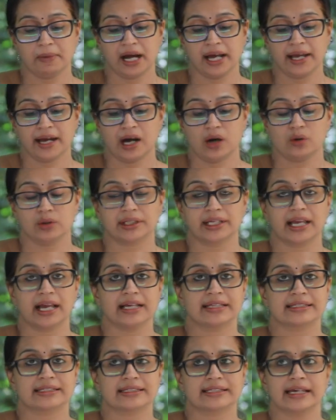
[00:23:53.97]
my
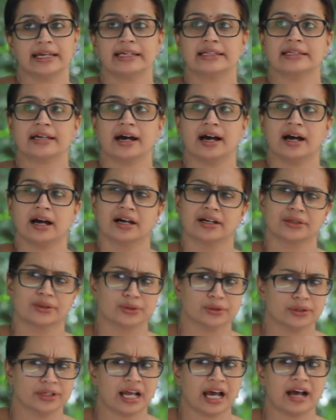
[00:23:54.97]
outcast state, you
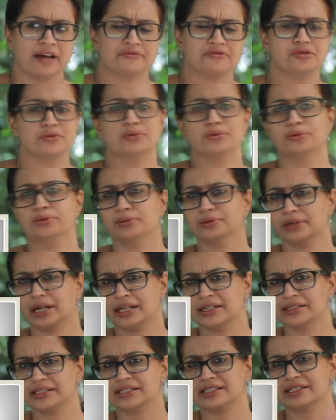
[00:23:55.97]
don't have to,
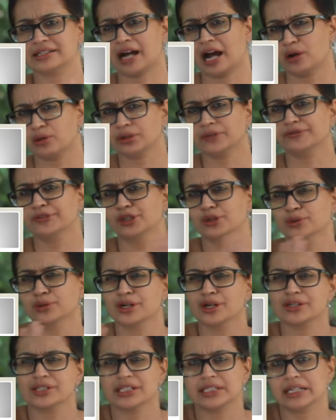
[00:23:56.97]
I'll just, out of
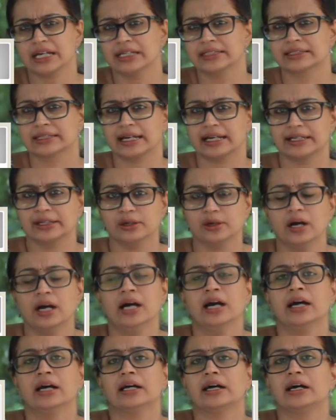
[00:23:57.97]
curiosity I'll tell you,
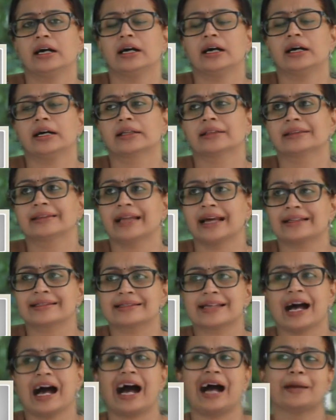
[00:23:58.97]
that's
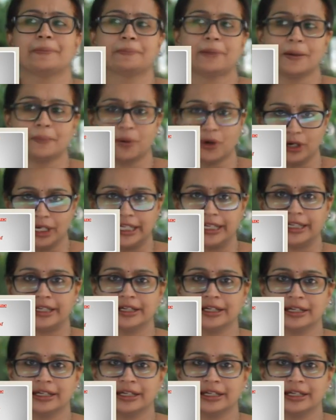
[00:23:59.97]
a hyperbole.